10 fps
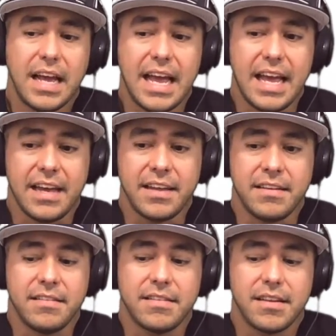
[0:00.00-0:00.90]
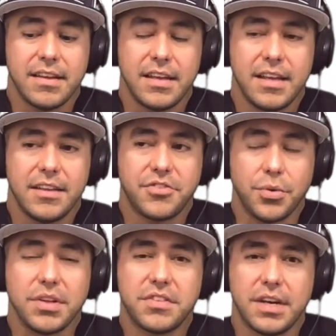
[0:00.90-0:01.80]
and
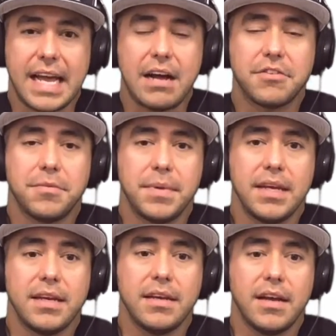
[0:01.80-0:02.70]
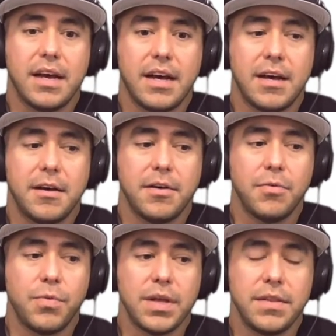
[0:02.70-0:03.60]
so it stuck out to me
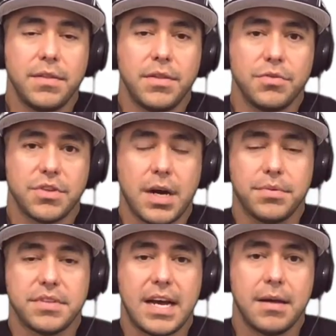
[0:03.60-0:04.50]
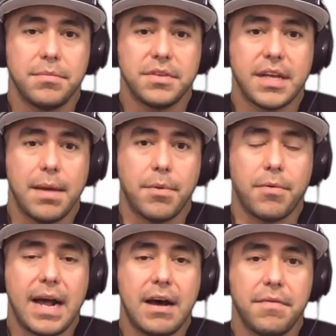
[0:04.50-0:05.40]
when those couple times came
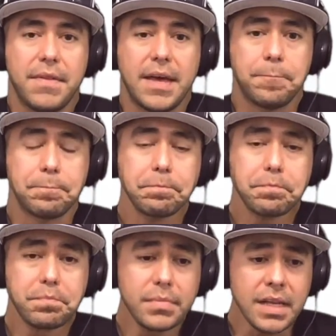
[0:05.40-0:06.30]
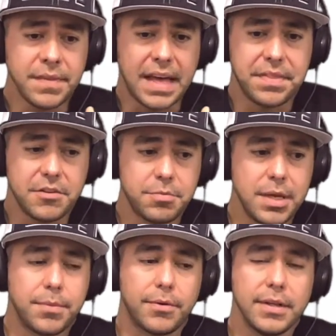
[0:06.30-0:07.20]
around that these
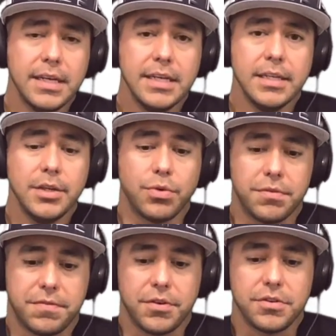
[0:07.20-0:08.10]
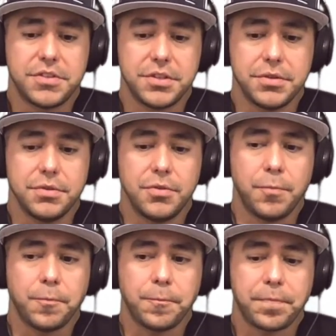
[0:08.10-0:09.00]
people referred
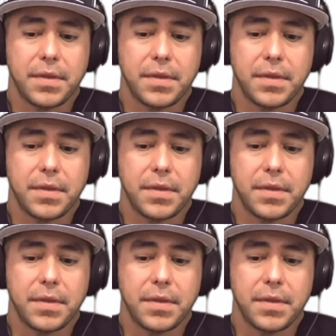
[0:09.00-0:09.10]
to.